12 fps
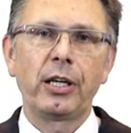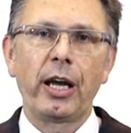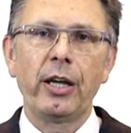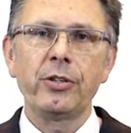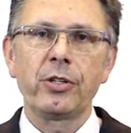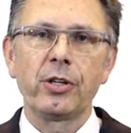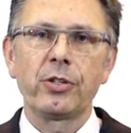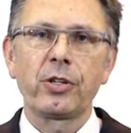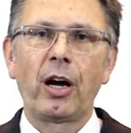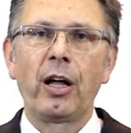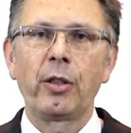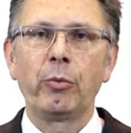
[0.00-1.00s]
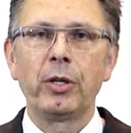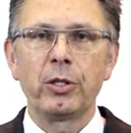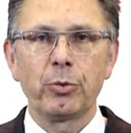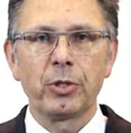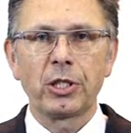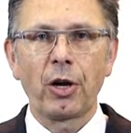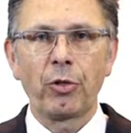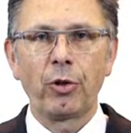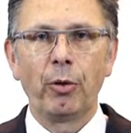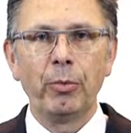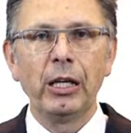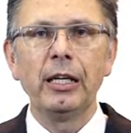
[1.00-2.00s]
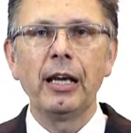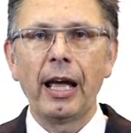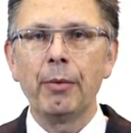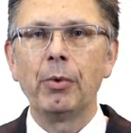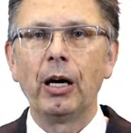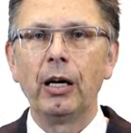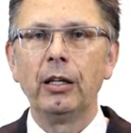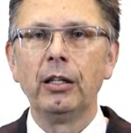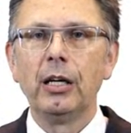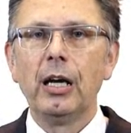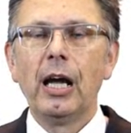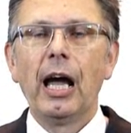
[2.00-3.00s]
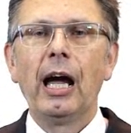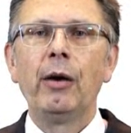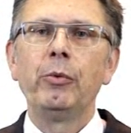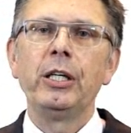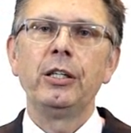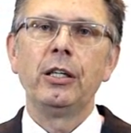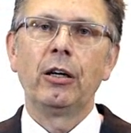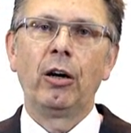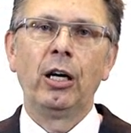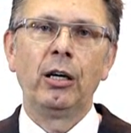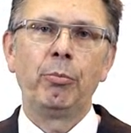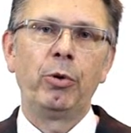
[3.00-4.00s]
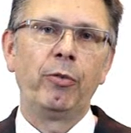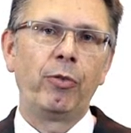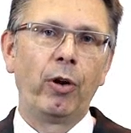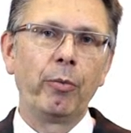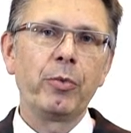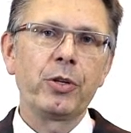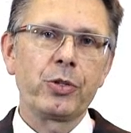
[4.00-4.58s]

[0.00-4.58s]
acids are the ones which are thermally labile, and we perform the